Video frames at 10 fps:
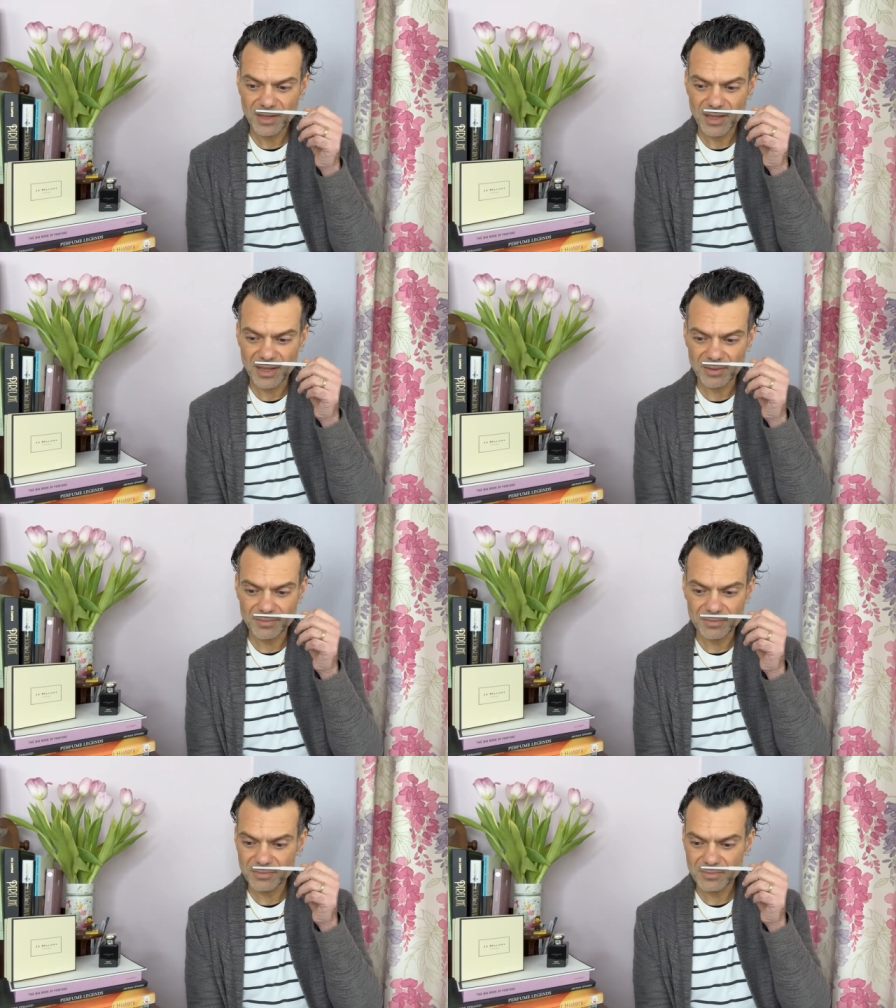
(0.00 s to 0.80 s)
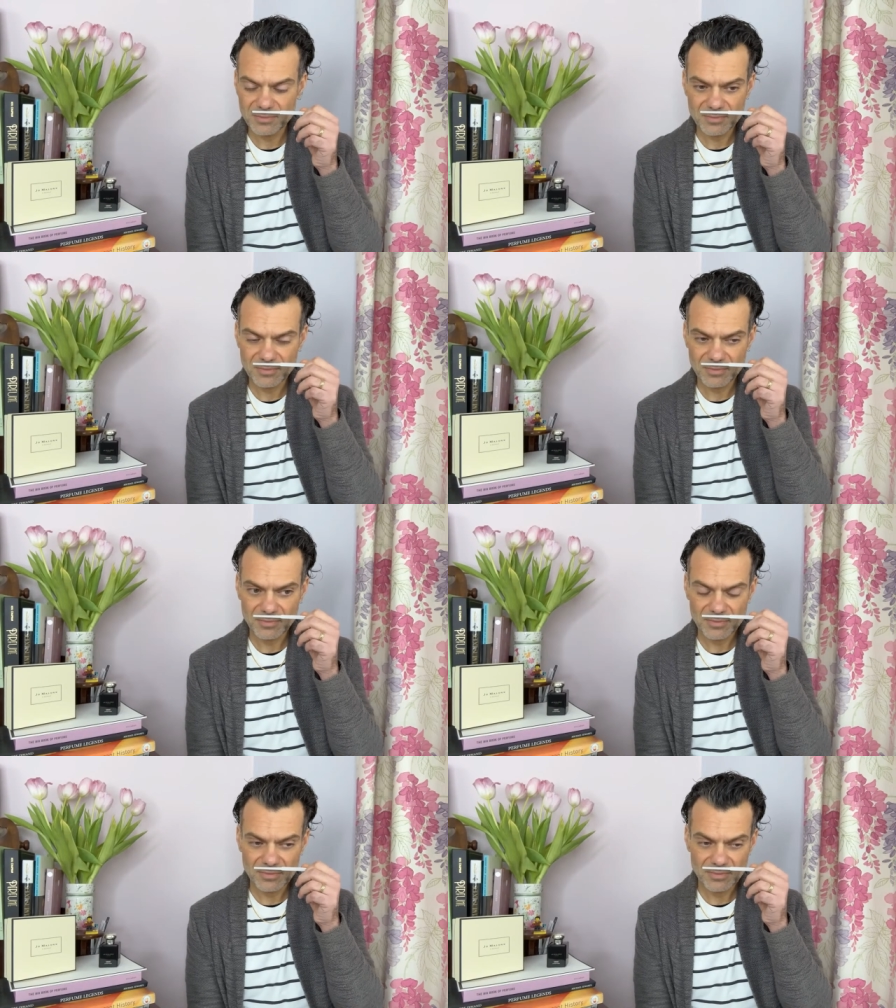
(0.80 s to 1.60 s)
Um,
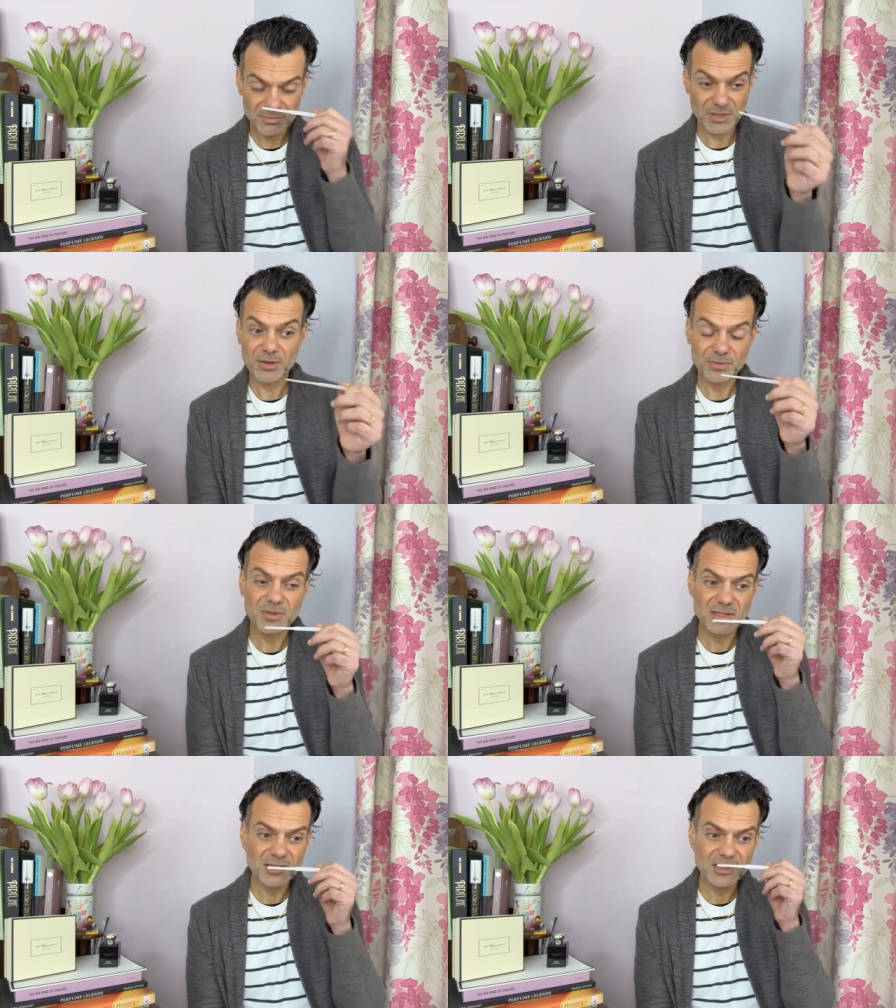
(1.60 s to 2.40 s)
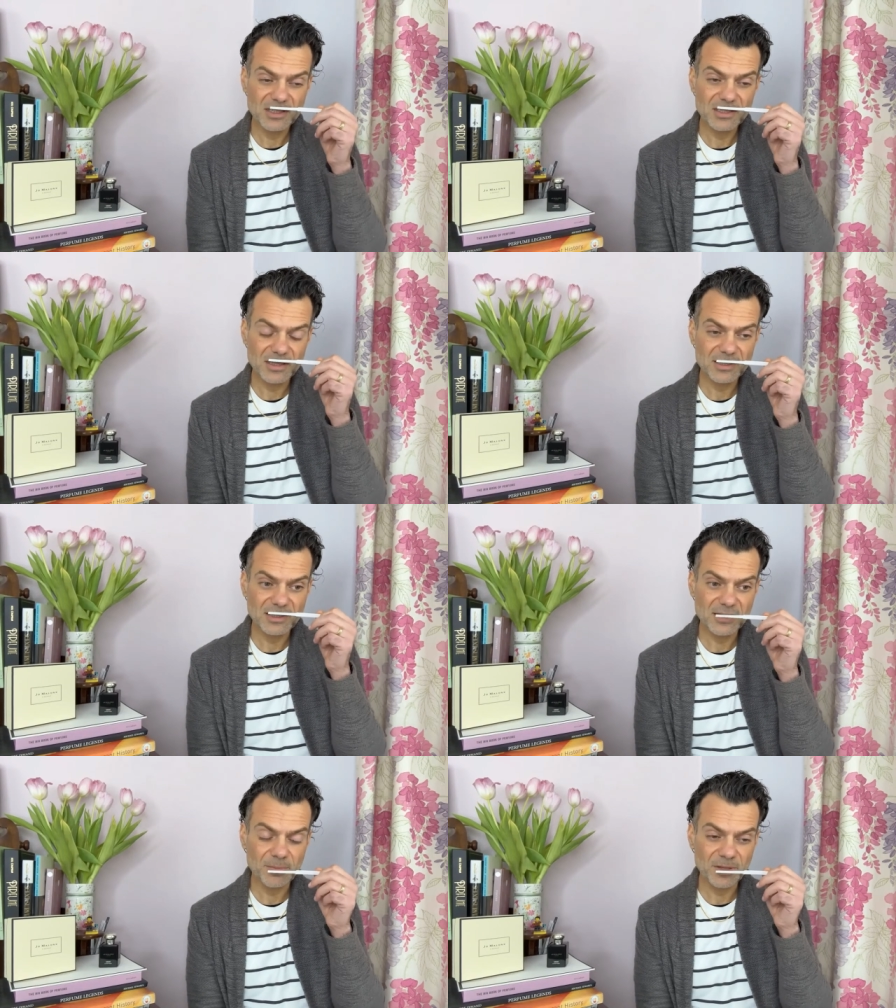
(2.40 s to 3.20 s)
but no, this this is this
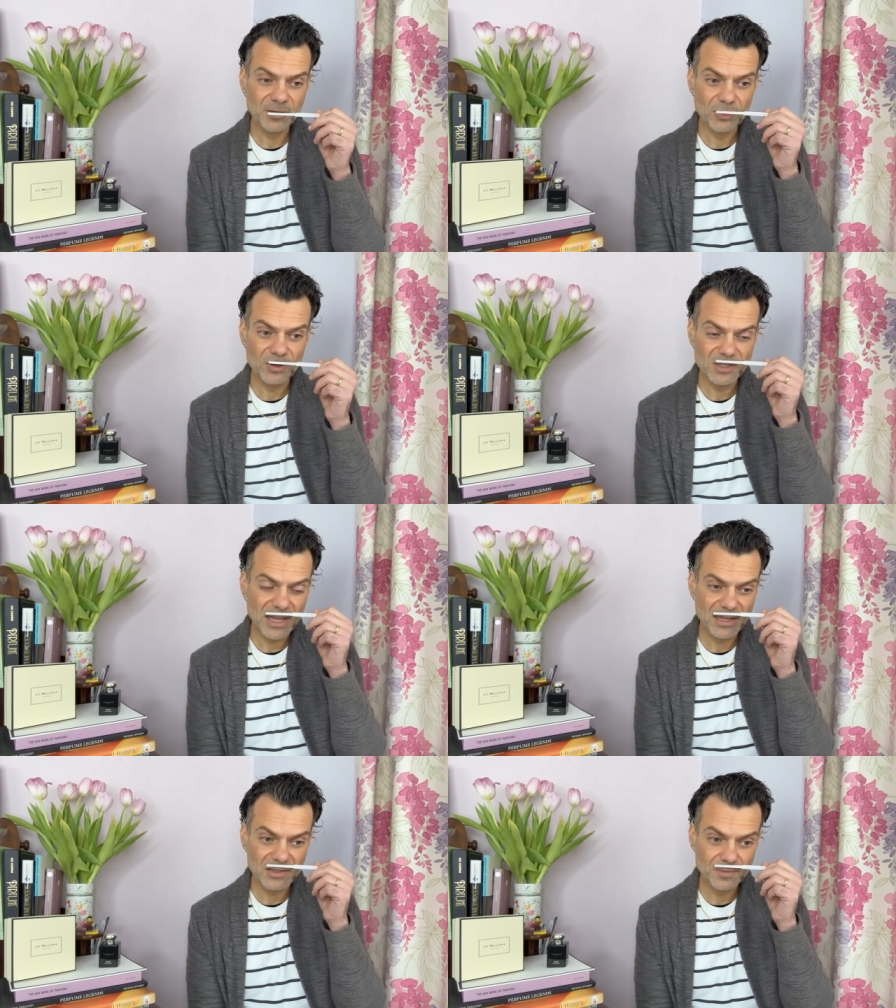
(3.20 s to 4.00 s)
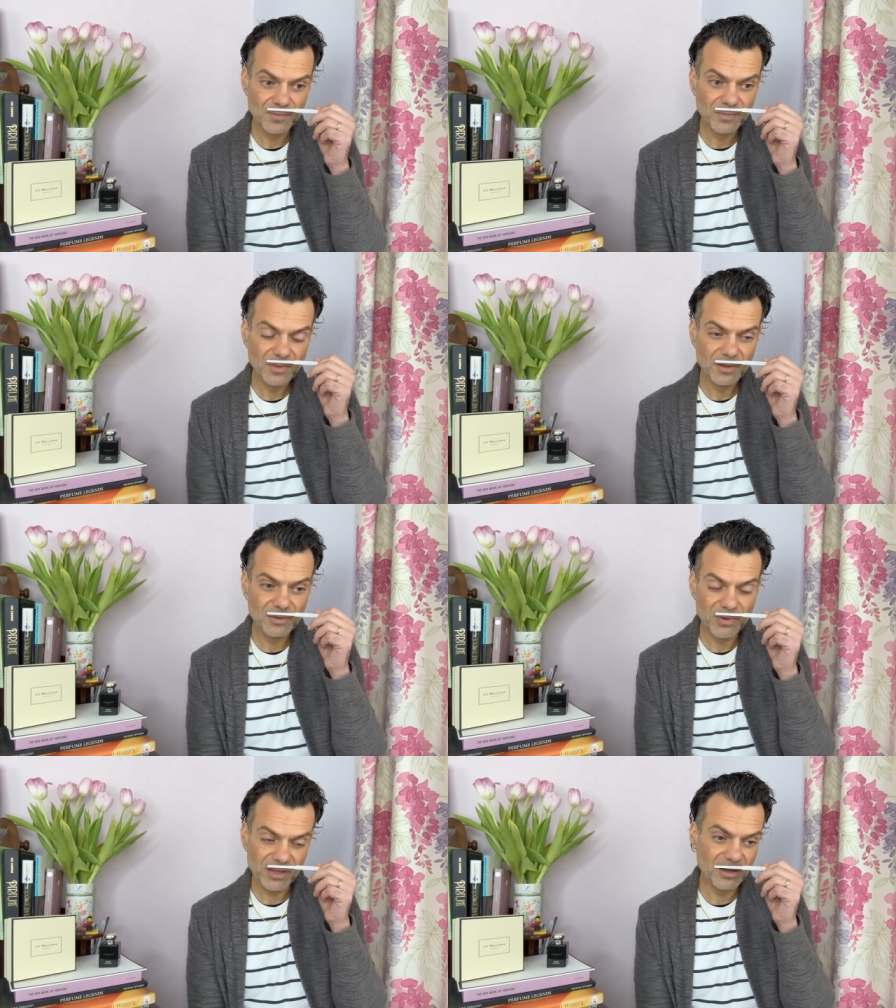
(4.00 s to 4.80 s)
is coming across as
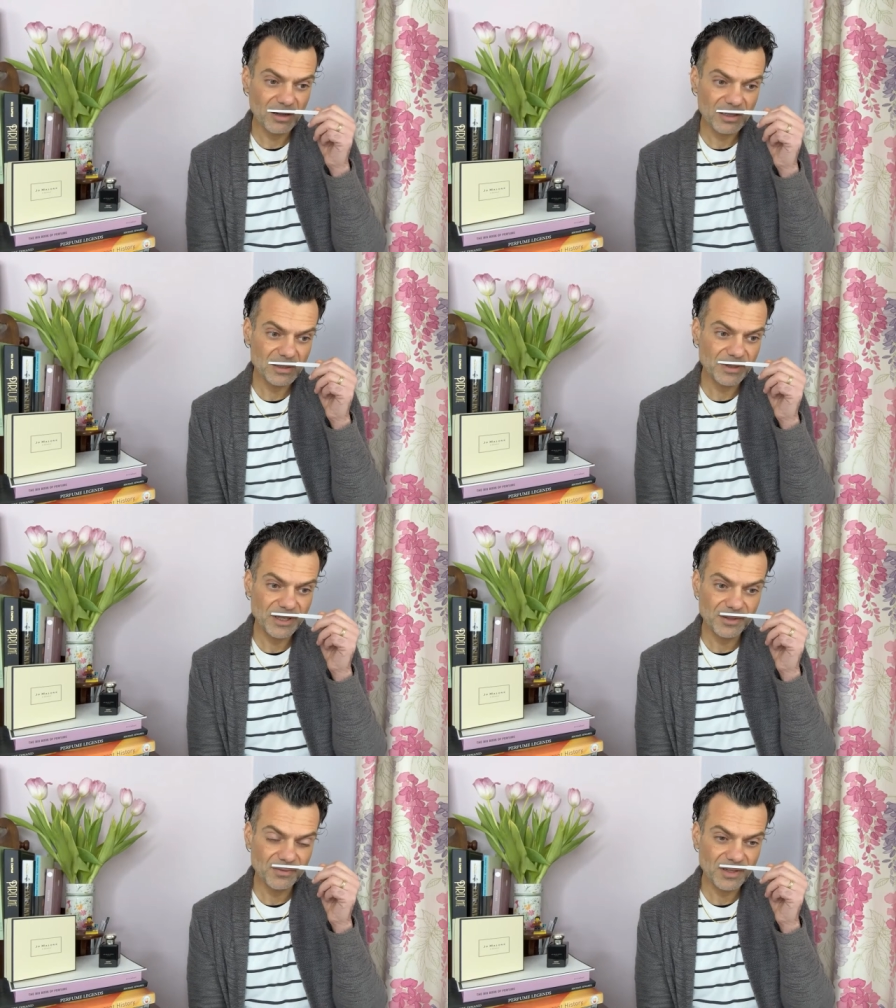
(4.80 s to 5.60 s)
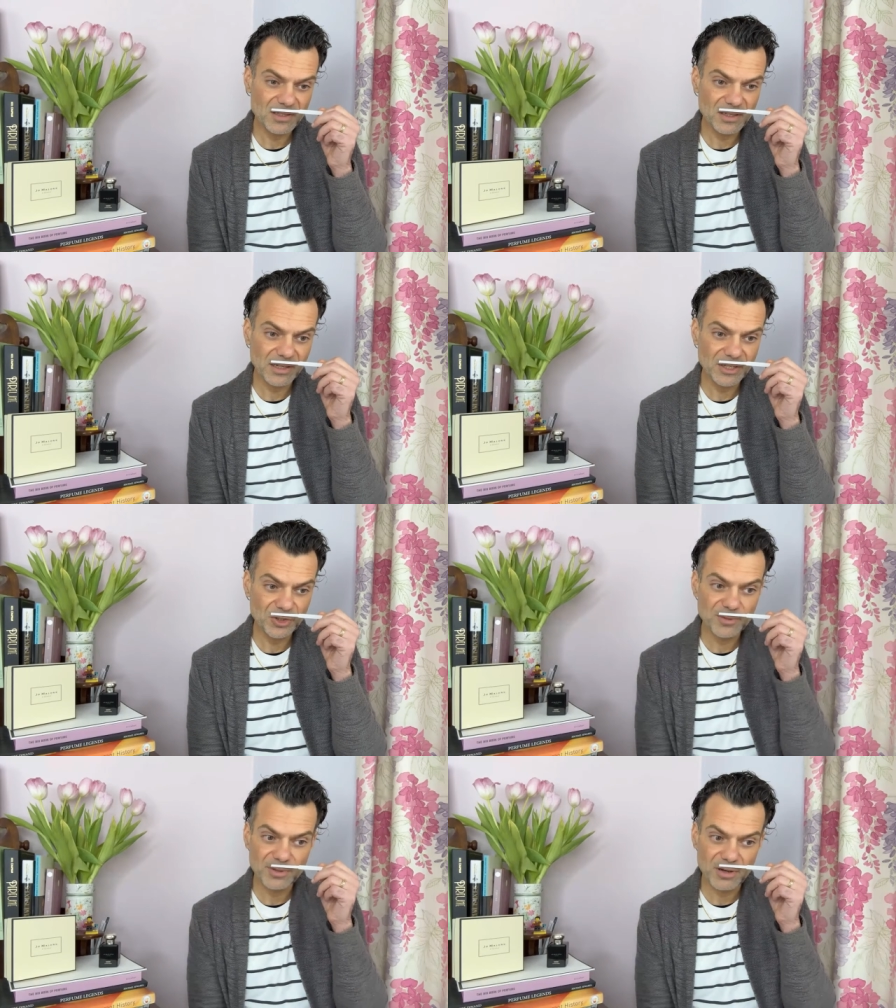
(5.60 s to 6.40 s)
recognizably convincingly
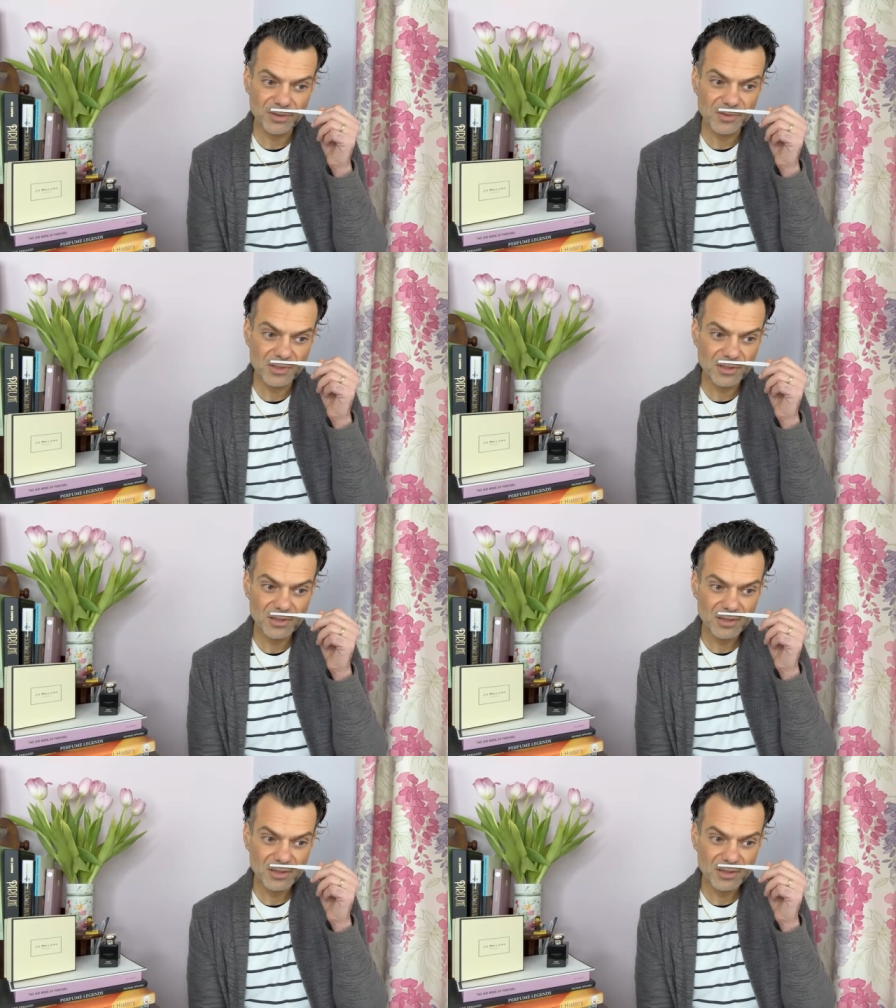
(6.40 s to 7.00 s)
tuberose.